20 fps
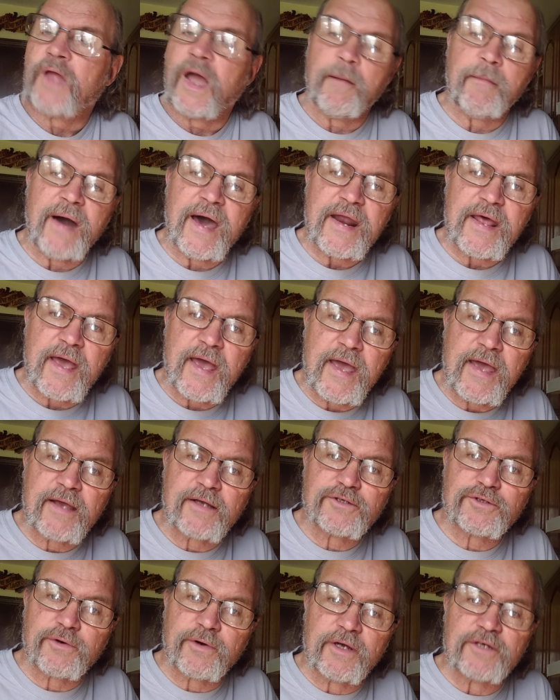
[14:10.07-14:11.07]
I'm out of
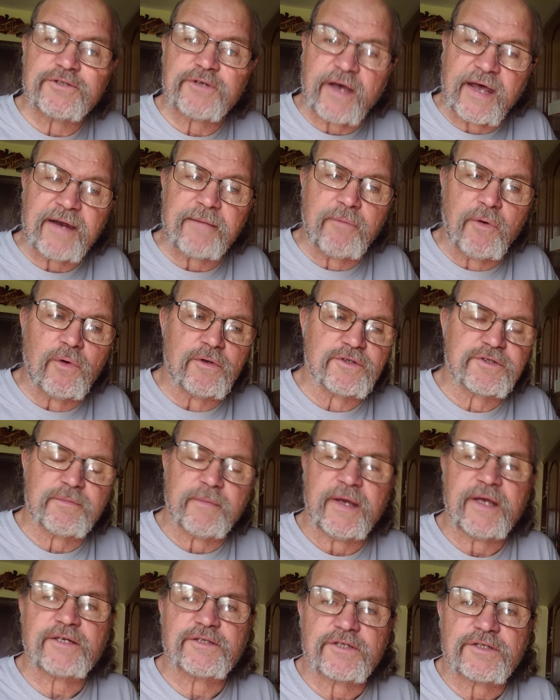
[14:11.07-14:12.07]
eggs or else out of bowls
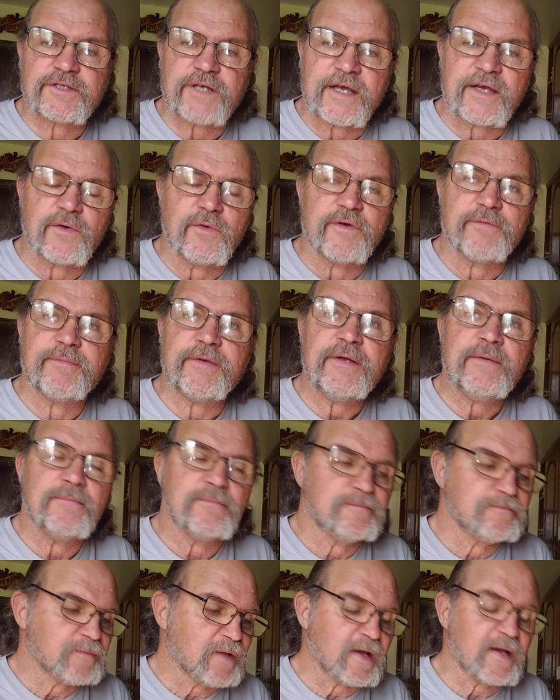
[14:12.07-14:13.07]
some eggs to take with me.
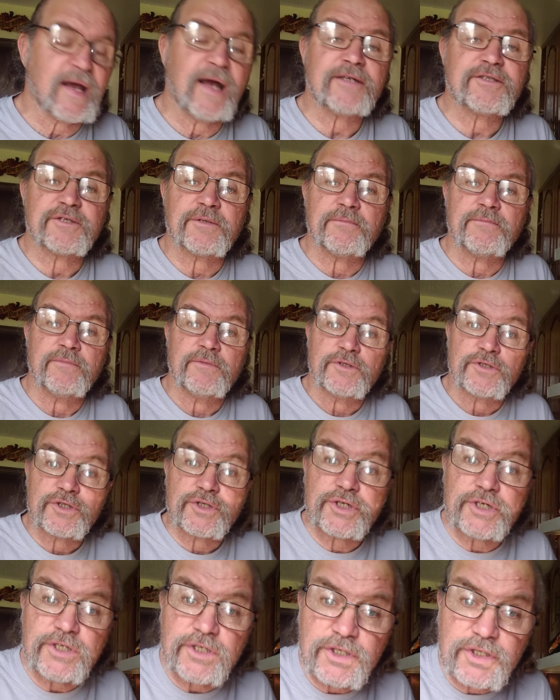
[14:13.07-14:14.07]
I got some
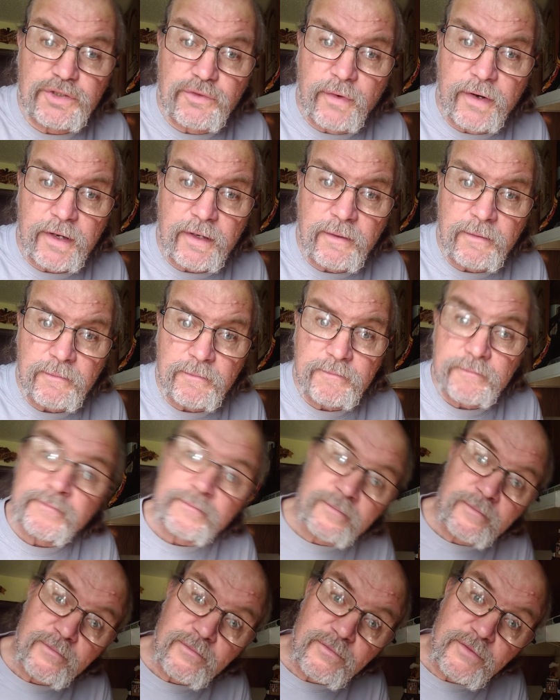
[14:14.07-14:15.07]
cheese string.
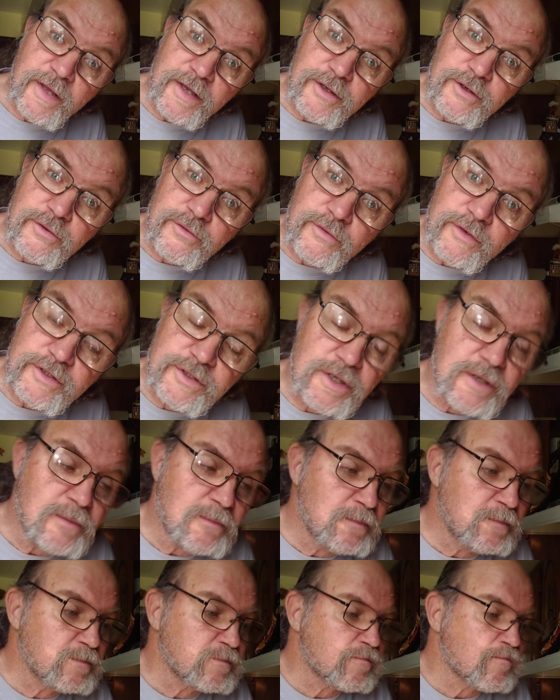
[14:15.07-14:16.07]
Thank you, Chrissy.